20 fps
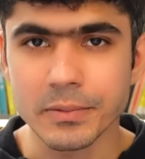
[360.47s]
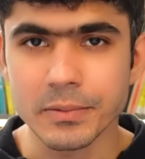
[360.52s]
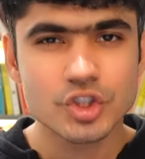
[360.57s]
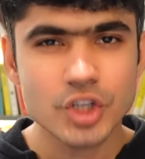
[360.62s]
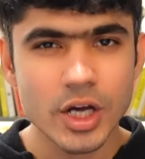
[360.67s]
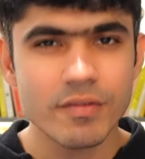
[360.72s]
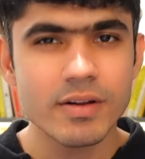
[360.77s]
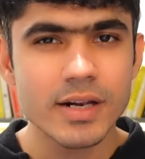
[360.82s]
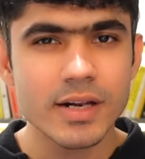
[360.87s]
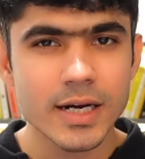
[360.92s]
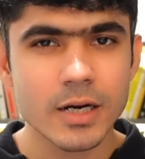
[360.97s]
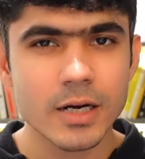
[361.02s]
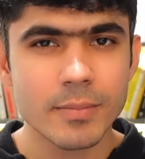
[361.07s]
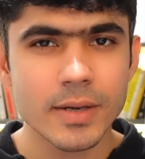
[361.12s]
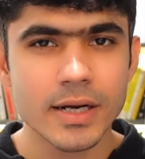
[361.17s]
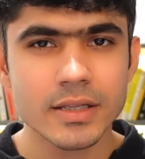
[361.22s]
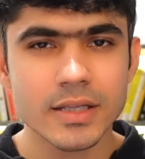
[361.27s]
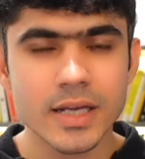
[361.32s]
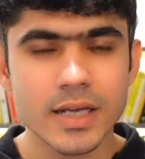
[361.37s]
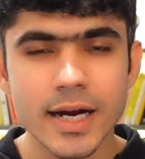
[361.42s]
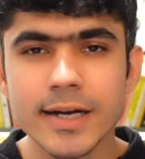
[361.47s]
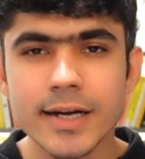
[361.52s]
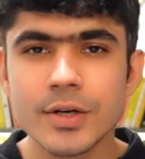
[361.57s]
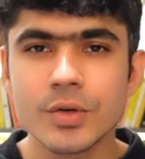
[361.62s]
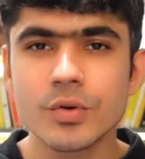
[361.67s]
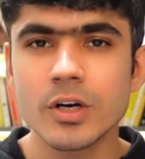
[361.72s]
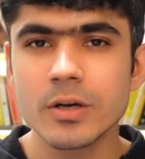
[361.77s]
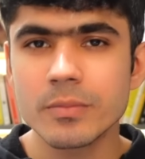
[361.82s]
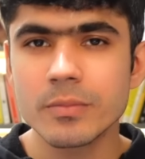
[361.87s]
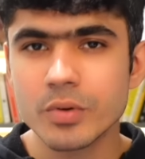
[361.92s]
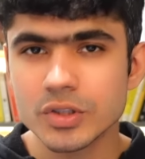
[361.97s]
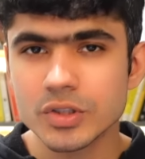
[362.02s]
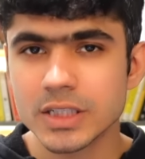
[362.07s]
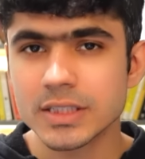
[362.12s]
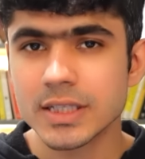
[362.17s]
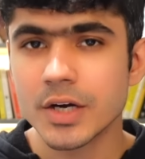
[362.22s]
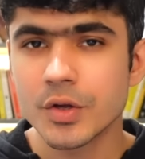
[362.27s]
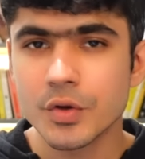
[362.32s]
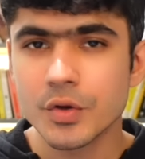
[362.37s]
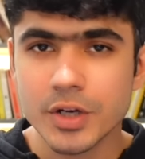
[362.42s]
So I will recommend the end-to-end -end project
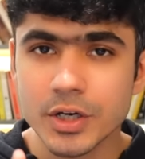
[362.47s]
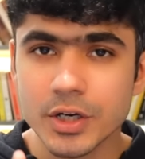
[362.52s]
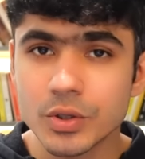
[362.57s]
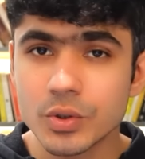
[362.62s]
that you can